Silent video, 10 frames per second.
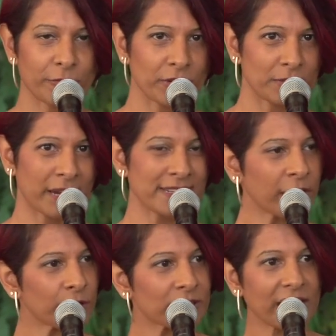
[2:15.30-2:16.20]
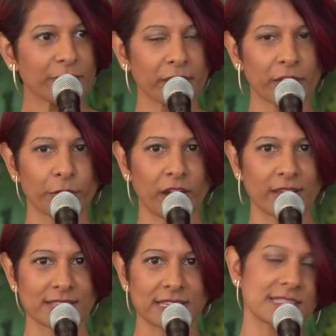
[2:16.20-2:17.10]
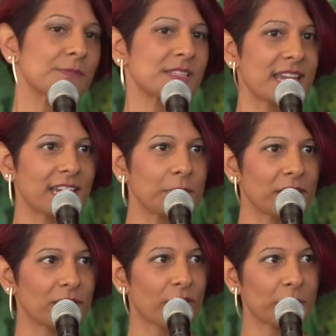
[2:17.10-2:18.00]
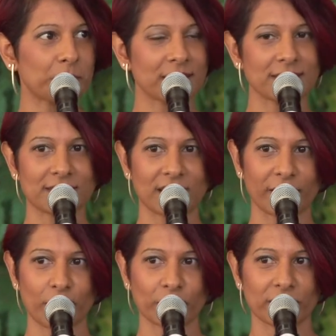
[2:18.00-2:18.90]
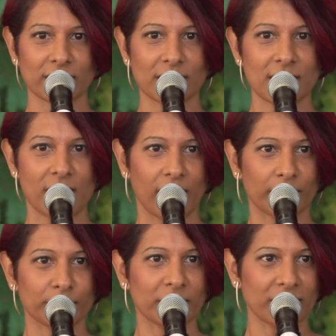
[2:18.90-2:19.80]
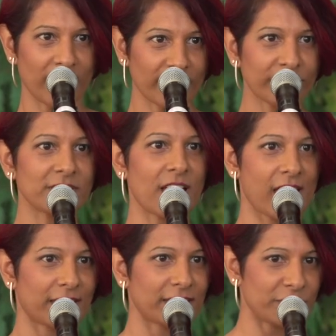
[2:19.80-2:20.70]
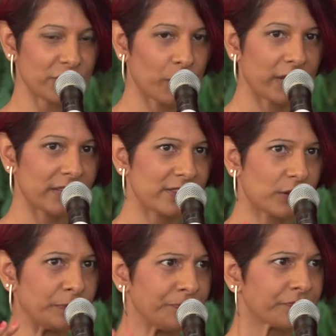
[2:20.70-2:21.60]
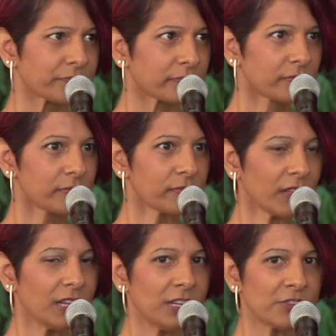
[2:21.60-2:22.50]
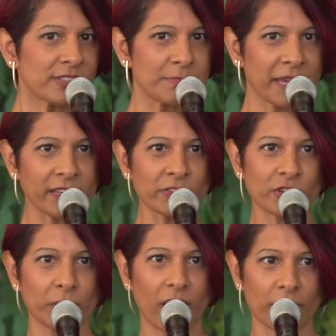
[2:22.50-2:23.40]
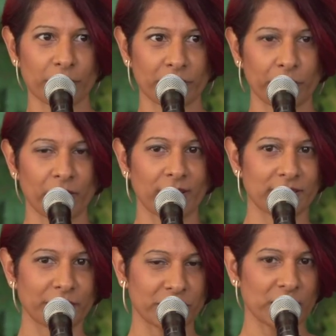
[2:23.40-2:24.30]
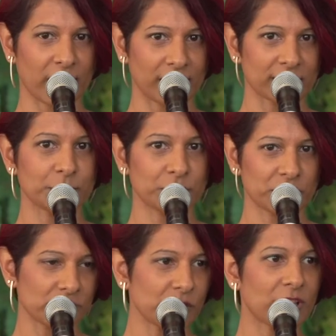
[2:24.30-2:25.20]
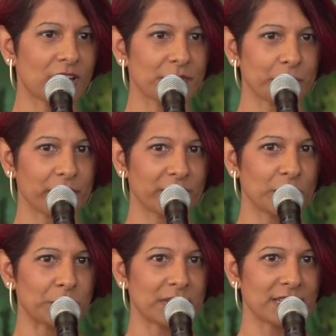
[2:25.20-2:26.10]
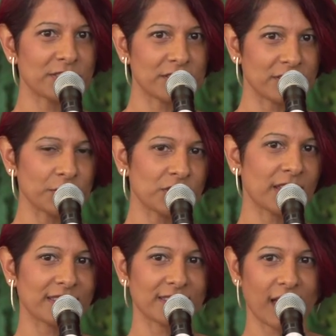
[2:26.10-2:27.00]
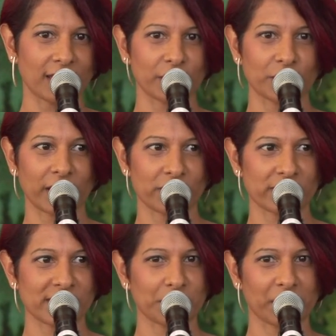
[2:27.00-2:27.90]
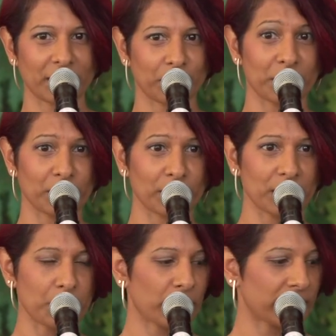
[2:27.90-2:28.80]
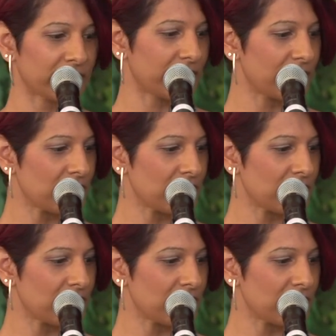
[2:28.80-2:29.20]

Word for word: in my entire life, my curiosity has seemed to take me into all the places that I've most um, loved and enjoyed. And so just making sure we honor the curiosity of the child, which you know a lot of us already do, but institutionalizing that in the education system, I think, would be really important.